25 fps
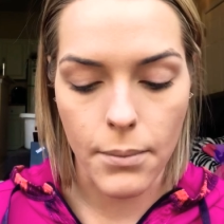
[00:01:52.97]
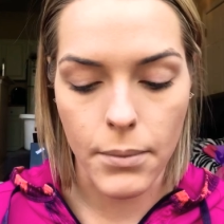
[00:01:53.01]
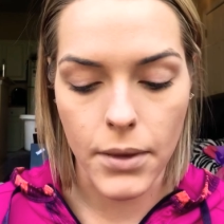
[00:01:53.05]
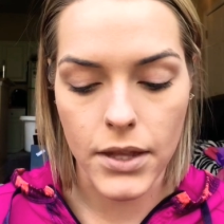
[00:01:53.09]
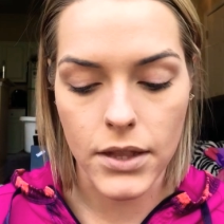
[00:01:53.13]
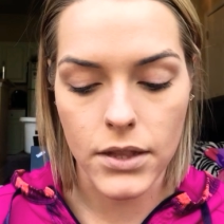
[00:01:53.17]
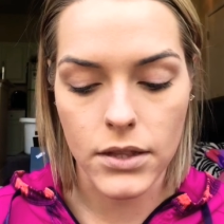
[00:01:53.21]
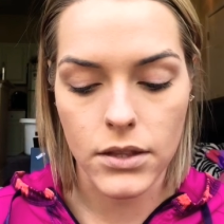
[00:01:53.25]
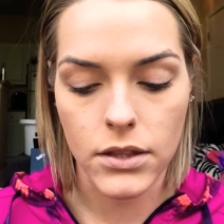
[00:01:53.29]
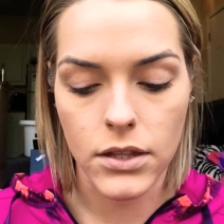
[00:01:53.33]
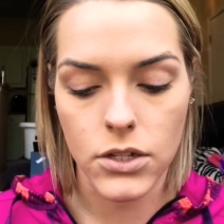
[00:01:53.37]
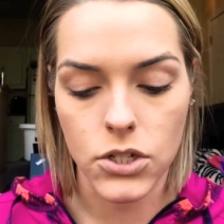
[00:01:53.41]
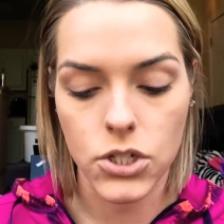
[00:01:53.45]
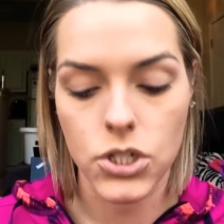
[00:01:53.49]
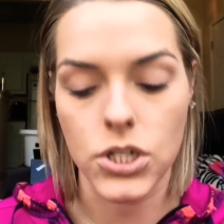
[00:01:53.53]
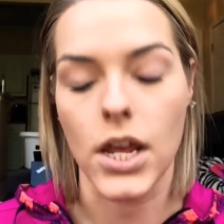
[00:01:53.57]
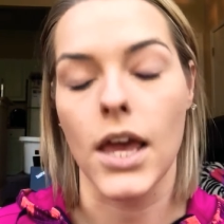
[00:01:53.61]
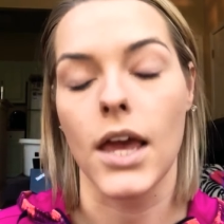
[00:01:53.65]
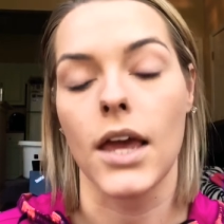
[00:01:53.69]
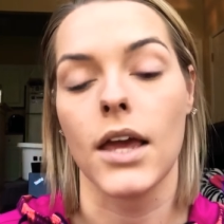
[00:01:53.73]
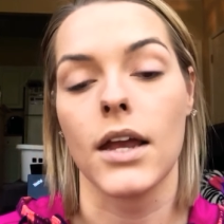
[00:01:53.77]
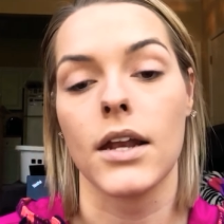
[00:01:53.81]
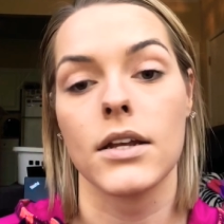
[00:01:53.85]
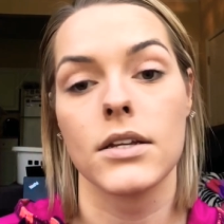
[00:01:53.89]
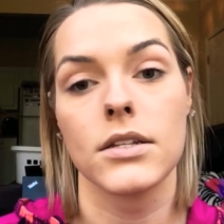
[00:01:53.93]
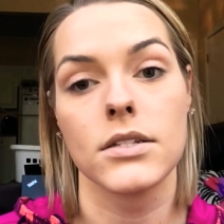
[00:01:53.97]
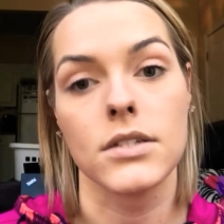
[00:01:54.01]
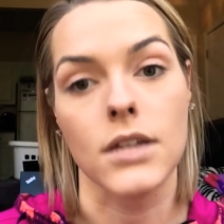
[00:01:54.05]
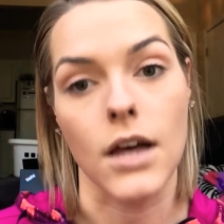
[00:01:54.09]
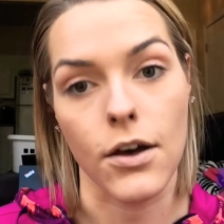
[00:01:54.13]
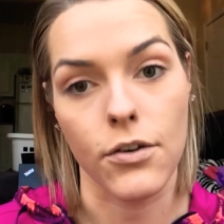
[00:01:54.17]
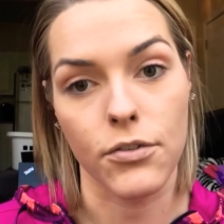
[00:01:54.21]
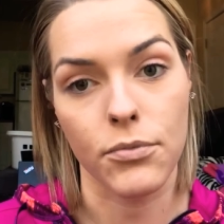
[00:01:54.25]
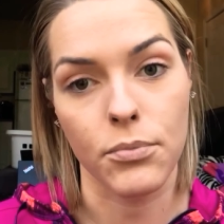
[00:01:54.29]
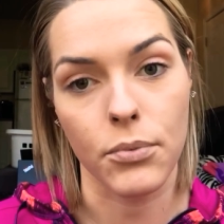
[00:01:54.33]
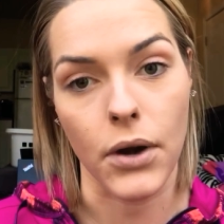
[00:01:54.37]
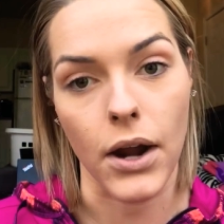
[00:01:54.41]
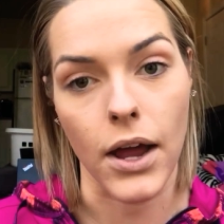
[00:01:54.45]
in the shade
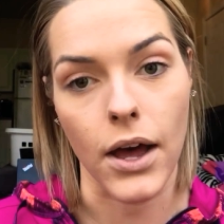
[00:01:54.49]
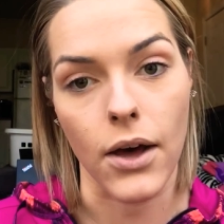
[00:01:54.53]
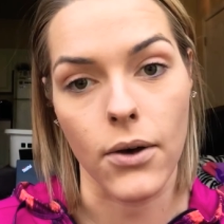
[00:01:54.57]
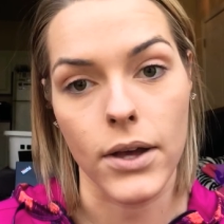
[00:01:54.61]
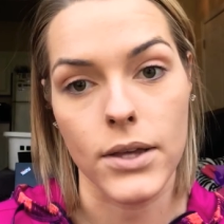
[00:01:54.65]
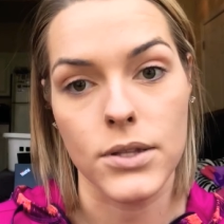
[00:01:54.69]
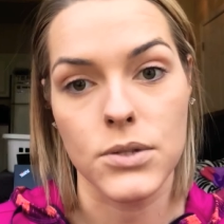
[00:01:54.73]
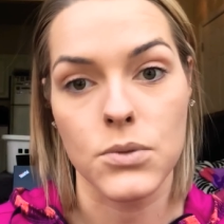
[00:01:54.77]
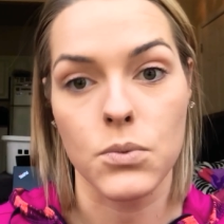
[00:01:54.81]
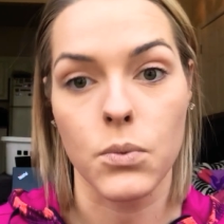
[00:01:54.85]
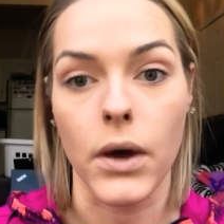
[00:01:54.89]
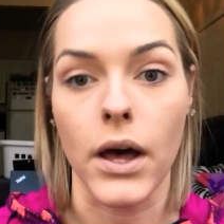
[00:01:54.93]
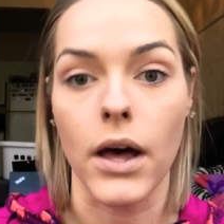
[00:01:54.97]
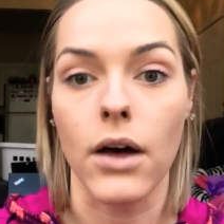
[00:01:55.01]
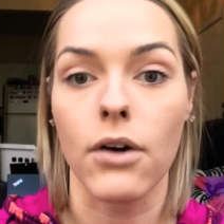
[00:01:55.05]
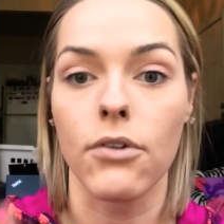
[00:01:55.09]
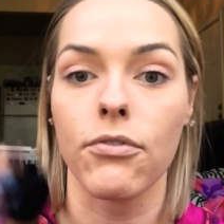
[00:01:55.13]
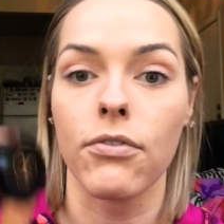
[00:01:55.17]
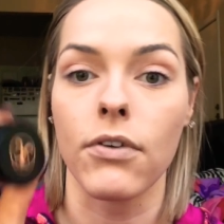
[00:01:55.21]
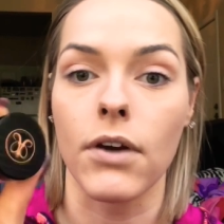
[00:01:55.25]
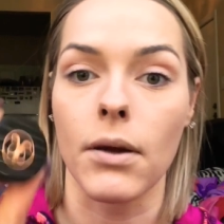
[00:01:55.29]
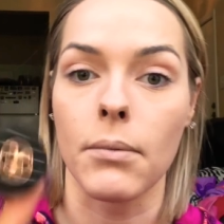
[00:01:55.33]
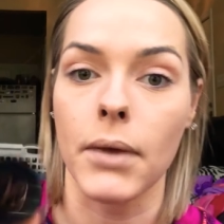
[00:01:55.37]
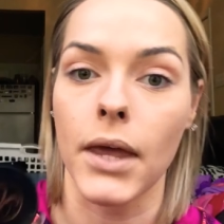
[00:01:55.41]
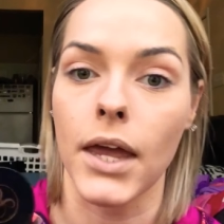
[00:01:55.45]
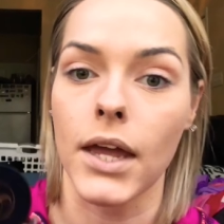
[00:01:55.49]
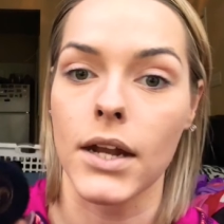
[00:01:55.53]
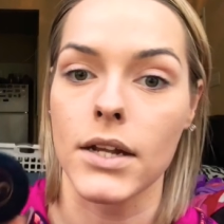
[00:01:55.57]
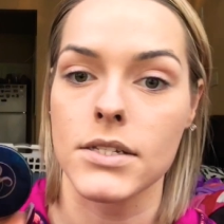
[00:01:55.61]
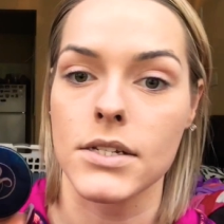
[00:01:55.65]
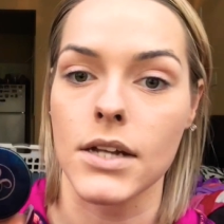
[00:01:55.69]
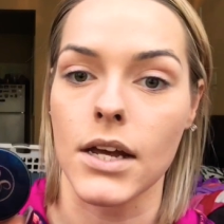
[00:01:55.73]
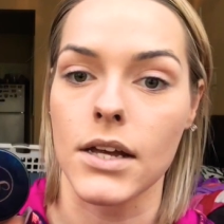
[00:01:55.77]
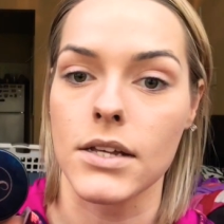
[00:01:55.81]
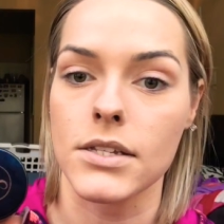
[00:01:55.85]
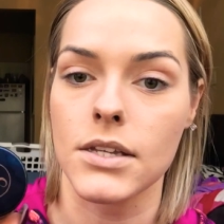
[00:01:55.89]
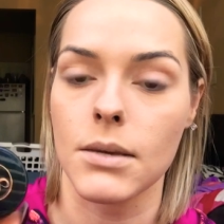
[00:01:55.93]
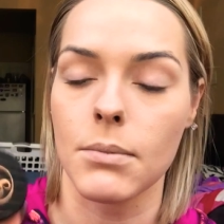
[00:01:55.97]
Soft Brow as well from
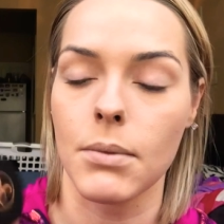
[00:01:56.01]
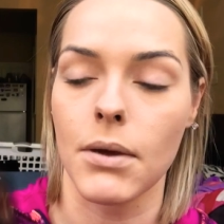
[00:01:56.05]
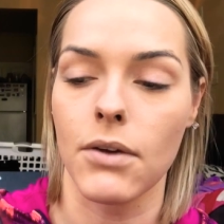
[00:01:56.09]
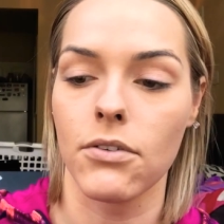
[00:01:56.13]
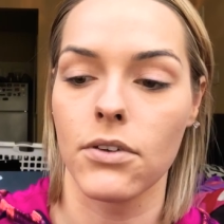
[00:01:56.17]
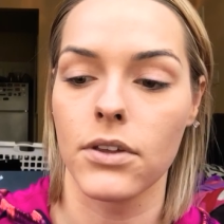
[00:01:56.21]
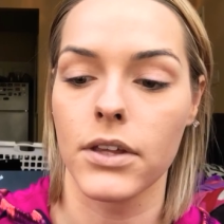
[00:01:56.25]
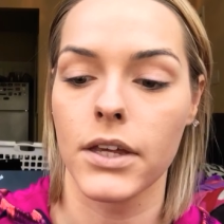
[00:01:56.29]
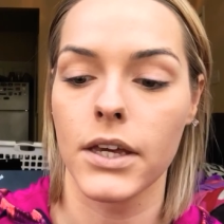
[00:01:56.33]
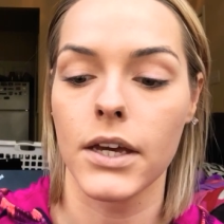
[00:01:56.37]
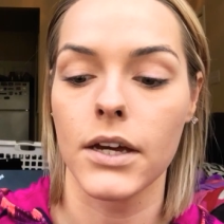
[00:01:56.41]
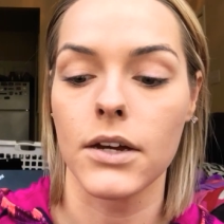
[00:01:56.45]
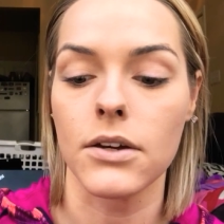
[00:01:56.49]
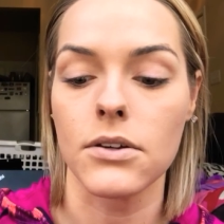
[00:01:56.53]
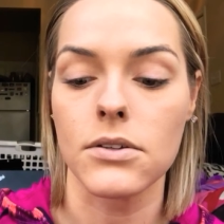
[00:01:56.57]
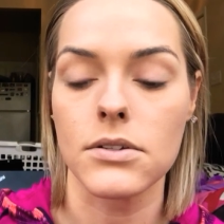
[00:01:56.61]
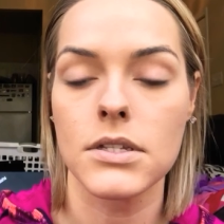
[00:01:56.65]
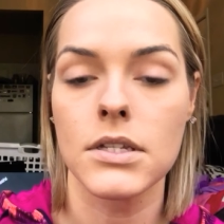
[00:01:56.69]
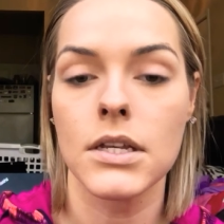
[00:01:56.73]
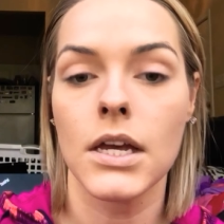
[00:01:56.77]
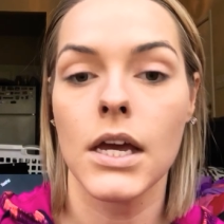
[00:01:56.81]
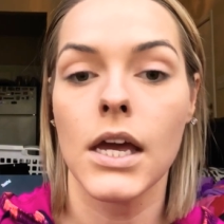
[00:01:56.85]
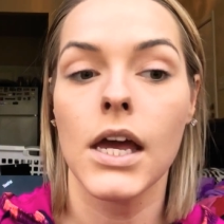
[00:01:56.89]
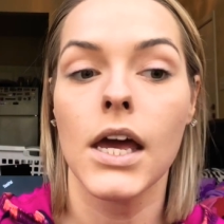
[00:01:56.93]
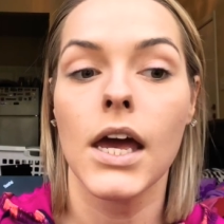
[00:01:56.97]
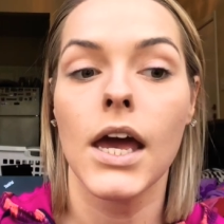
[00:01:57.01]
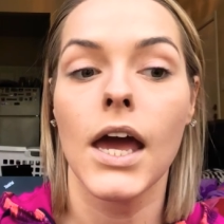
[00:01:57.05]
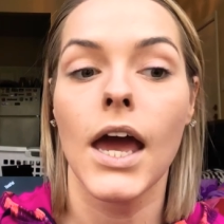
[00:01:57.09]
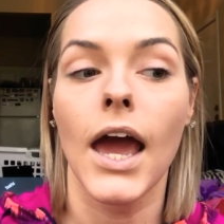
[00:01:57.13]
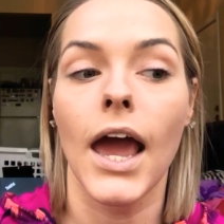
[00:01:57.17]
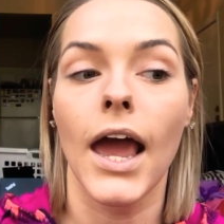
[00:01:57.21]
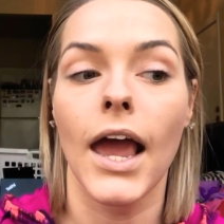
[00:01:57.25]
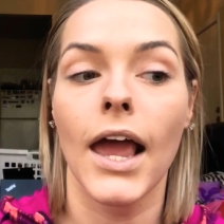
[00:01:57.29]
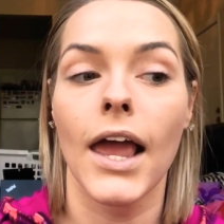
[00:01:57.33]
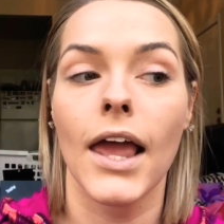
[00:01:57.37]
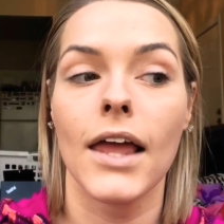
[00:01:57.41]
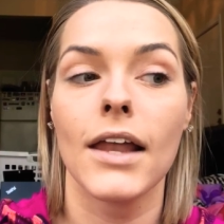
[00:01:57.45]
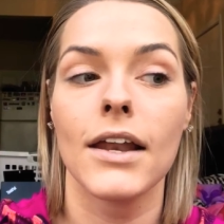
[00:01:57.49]
Anastasia Beverly Hills.
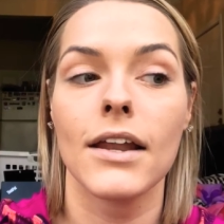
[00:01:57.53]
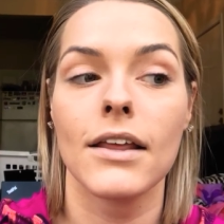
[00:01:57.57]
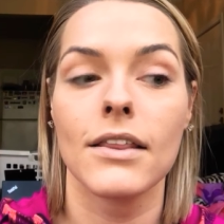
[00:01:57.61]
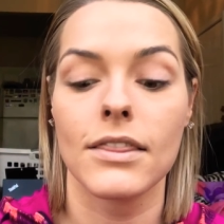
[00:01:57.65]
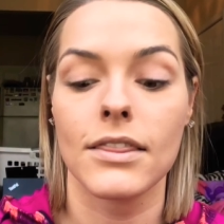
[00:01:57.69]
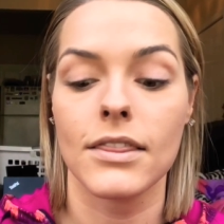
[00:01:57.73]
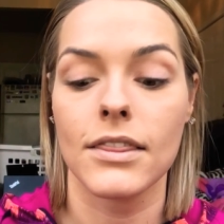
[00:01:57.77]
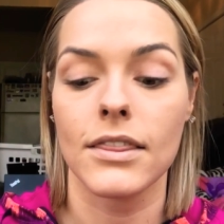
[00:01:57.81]
And